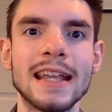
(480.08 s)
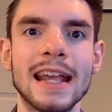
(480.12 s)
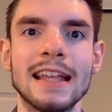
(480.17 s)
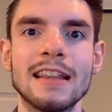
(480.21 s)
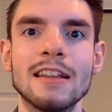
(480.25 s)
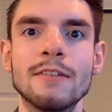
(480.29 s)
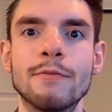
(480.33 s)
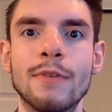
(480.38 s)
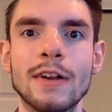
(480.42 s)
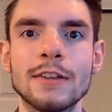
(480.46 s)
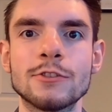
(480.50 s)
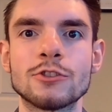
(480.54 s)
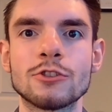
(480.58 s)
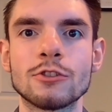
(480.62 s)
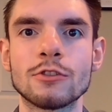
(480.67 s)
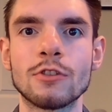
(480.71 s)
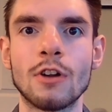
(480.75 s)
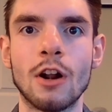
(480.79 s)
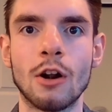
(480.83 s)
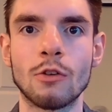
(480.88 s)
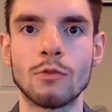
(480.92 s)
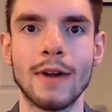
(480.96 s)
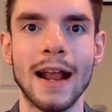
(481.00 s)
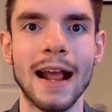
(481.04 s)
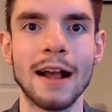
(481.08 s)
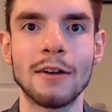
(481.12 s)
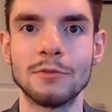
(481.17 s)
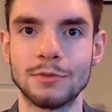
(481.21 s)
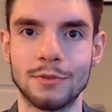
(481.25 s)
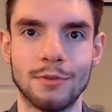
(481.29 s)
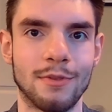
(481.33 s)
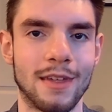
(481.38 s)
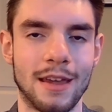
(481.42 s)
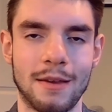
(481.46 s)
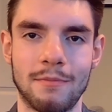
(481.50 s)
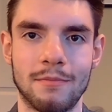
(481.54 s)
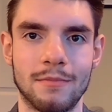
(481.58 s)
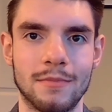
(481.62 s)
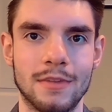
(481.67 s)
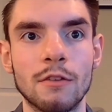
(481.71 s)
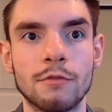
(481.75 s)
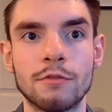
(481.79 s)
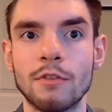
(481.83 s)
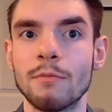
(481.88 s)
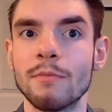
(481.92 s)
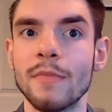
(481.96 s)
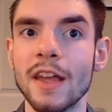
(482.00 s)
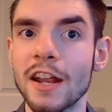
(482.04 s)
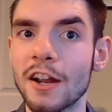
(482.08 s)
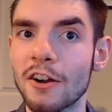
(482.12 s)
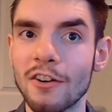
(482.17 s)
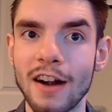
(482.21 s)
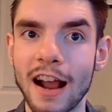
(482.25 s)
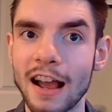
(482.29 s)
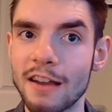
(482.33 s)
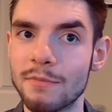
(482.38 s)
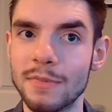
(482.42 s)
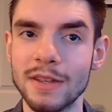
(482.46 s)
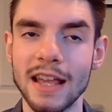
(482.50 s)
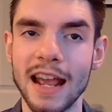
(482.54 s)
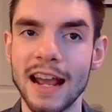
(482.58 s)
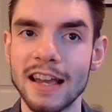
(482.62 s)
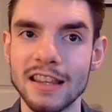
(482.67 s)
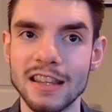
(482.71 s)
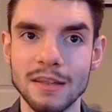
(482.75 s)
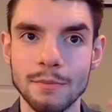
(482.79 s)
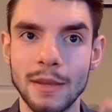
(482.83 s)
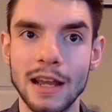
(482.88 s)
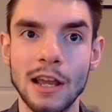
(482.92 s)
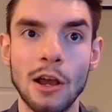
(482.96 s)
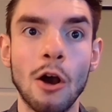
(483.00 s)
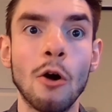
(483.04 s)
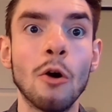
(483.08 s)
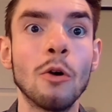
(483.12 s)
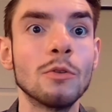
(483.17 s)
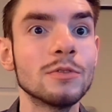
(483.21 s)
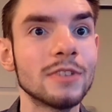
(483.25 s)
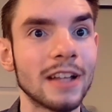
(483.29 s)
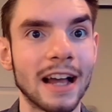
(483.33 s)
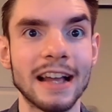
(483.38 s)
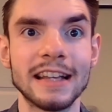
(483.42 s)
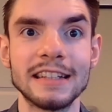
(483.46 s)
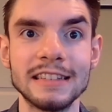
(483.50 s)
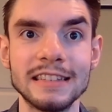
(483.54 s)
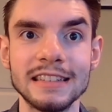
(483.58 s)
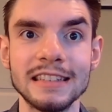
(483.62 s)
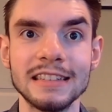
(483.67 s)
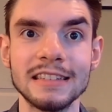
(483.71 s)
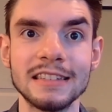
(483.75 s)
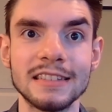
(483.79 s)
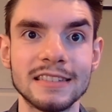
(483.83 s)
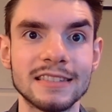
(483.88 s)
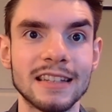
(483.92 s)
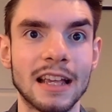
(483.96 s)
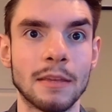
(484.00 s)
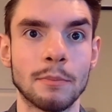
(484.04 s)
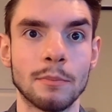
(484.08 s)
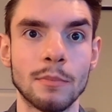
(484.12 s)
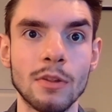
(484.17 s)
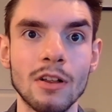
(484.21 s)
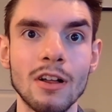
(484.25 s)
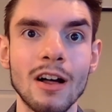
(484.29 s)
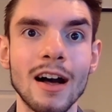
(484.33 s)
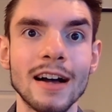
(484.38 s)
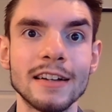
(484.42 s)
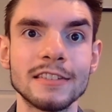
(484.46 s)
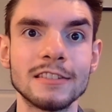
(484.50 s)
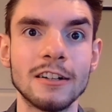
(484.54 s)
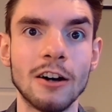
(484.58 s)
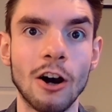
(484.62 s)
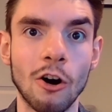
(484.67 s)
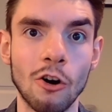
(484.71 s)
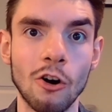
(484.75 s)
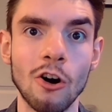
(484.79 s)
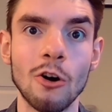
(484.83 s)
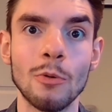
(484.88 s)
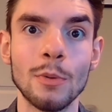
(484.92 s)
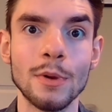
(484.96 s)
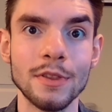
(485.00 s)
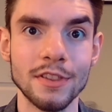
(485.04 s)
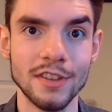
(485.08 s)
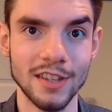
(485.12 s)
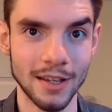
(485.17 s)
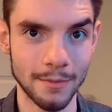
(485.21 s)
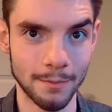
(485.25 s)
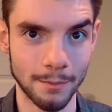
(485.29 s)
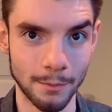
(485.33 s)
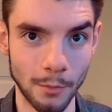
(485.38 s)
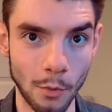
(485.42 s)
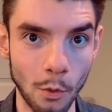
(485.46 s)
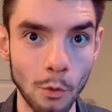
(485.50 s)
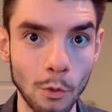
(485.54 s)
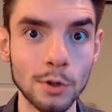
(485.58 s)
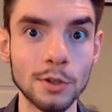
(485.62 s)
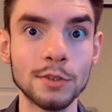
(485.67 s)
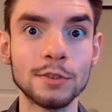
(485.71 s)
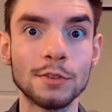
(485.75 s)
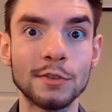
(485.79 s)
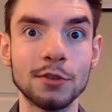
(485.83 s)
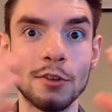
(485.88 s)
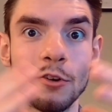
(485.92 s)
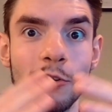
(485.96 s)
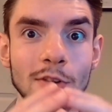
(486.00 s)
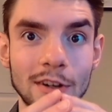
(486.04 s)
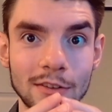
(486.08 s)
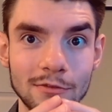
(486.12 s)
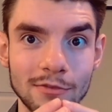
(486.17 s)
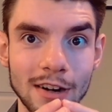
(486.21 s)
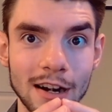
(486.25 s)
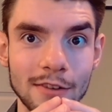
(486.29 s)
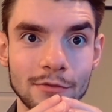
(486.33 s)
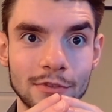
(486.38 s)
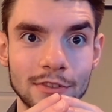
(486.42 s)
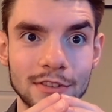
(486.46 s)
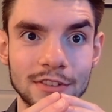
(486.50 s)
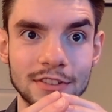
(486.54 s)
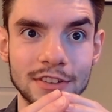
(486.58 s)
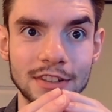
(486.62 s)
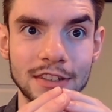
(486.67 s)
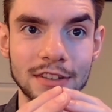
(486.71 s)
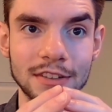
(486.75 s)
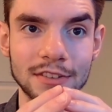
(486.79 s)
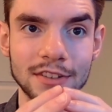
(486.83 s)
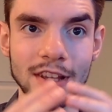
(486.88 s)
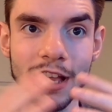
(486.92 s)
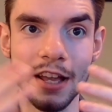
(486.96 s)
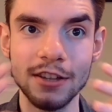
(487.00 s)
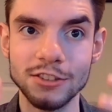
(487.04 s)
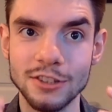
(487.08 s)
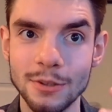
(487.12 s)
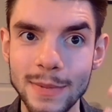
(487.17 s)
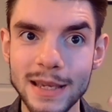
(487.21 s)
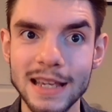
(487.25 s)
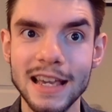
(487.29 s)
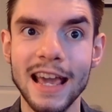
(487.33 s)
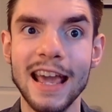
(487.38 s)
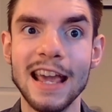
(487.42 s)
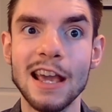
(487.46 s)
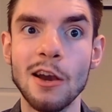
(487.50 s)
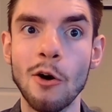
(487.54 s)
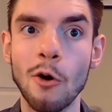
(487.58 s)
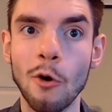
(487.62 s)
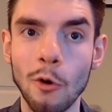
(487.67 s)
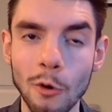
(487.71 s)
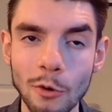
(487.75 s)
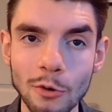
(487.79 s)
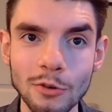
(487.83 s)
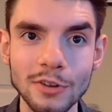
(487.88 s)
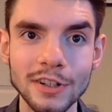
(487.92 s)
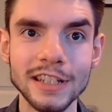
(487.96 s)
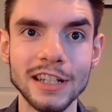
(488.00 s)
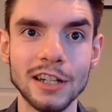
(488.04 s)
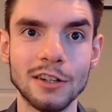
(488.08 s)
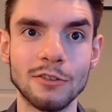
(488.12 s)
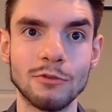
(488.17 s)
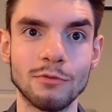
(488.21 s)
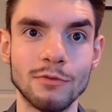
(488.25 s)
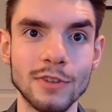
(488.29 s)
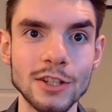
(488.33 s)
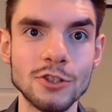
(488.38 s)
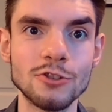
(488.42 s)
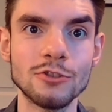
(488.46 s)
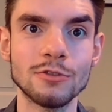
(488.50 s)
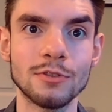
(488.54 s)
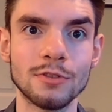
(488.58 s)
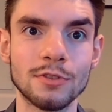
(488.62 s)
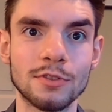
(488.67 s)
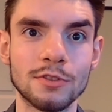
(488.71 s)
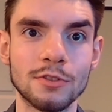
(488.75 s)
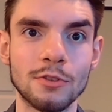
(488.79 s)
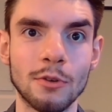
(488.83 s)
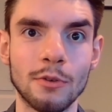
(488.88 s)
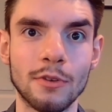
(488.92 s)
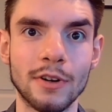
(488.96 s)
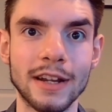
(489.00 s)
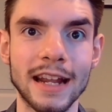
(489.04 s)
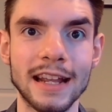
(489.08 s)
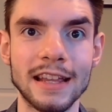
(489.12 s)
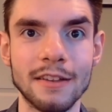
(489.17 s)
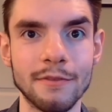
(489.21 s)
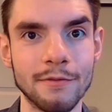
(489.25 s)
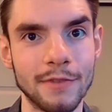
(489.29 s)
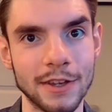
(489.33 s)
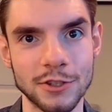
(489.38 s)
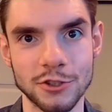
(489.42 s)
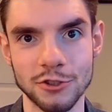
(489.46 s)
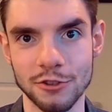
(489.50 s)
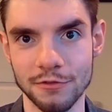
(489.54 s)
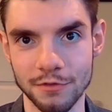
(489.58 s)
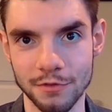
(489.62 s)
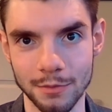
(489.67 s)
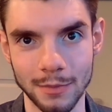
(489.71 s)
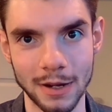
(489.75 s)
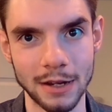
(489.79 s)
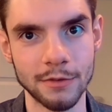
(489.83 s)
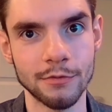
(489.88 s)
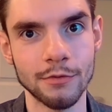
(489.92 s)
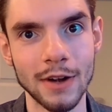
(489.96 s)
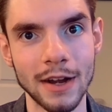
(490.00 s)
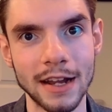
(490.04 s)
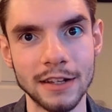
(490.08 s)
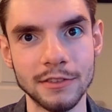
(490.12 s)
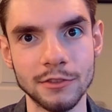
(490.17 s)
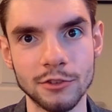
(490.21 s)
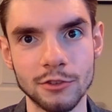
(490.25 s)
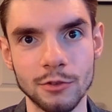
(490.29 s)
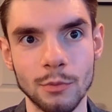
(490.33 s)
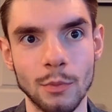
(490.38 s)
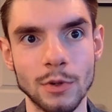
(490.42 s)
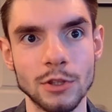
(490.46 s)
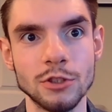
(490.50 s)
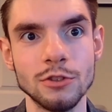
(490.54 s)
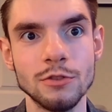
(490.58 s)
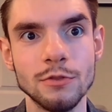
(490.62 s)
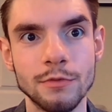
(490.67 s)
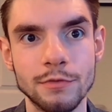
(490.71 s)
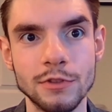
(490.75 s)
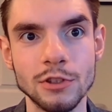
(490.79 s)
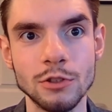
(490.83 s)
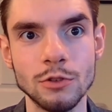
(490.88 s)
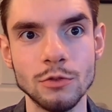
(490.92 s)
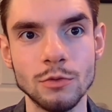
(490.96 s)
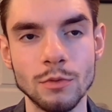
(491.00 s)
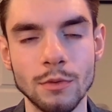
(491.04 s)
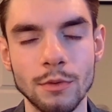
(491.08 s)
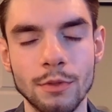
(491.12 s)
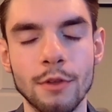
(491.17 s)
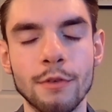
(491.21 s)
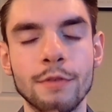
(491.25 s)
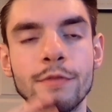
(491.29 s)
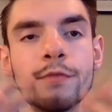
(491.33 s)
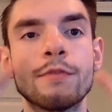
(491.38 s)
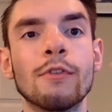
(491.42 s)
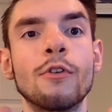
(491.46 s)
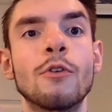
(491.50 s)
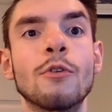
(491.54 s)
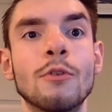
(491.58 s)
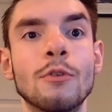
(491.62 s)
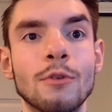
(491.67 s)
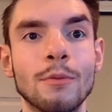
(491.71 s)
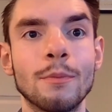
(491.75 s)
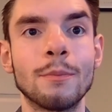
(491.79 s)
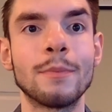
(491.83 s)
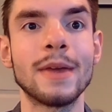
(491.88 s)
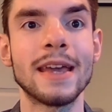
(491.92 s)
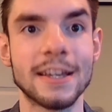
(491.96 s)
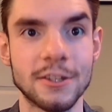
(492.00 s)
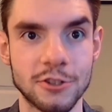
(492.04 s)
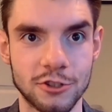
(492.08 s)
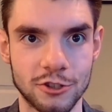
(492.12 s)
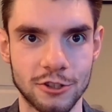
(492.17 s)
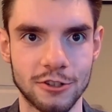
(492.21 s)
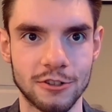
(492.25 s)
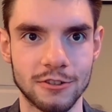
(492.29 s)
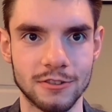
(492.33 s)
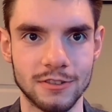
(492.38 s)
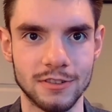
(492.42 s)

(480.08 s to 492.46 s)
an adventure around them. From there, I've been adding my own ideas and plot, along with yet more stolen references, to make a wholly original story and adventure for my friends when you view the full picture.